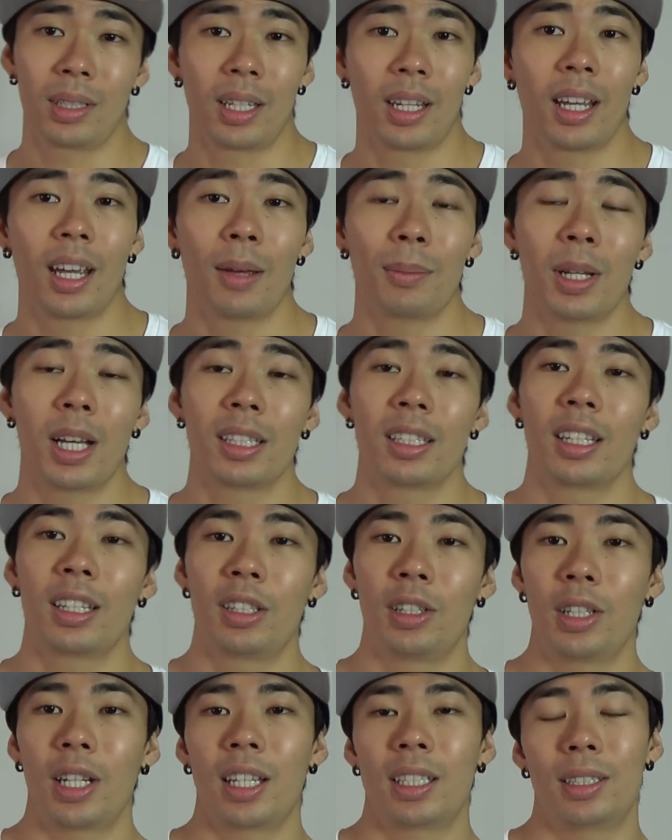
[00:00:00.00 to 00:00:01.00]
Okay, I'm not
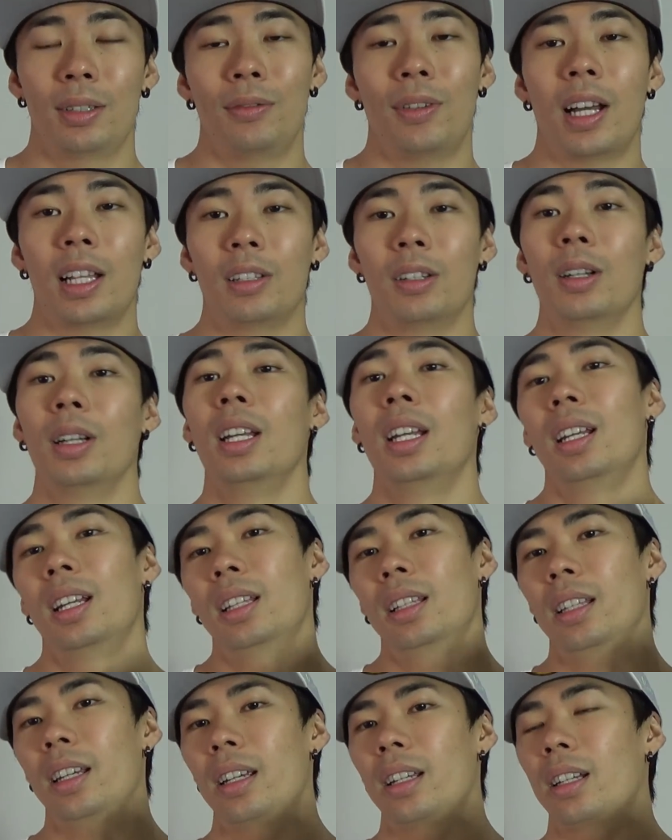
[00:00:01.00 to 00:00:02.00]
telling you guys to follow
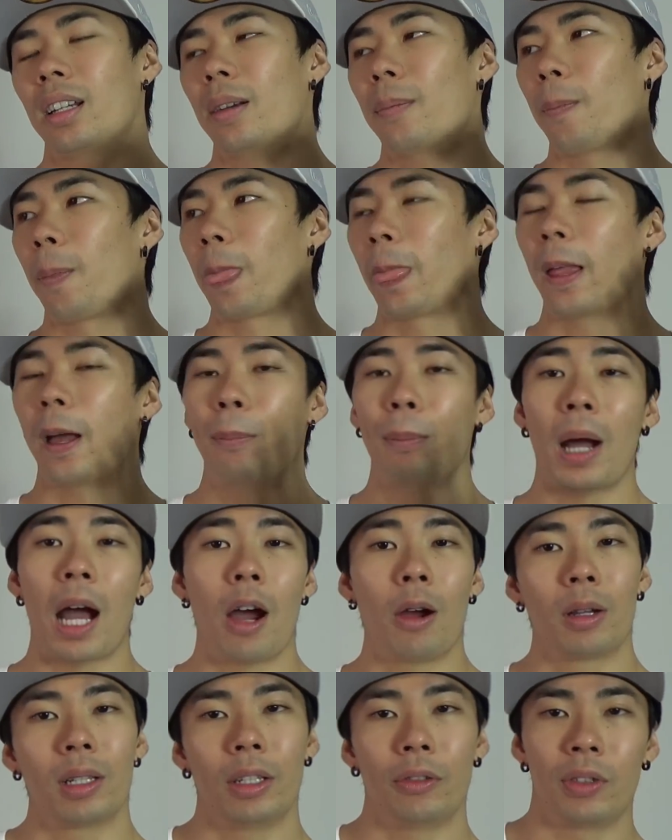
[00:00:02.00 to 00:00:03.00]
like a
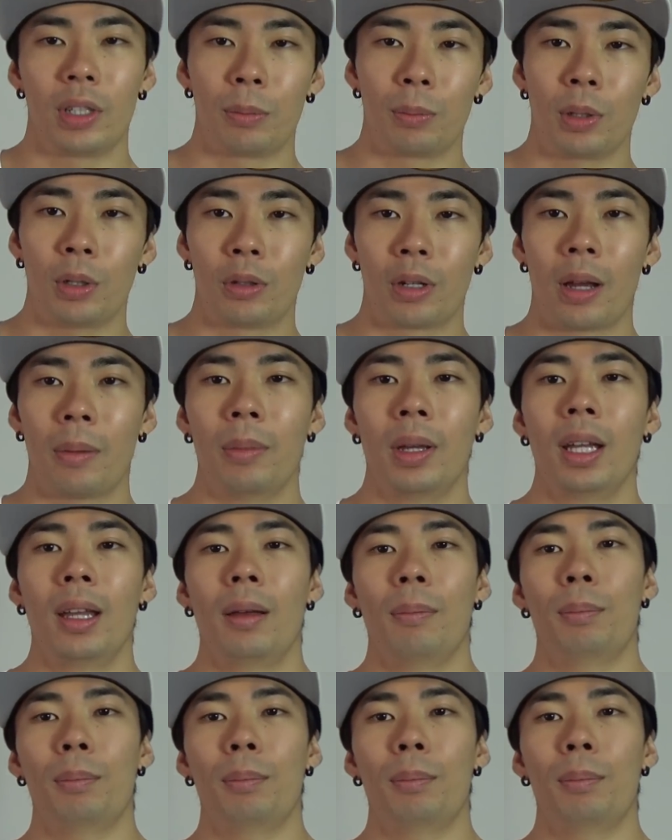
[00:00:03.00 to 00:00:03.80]
powerlifting program,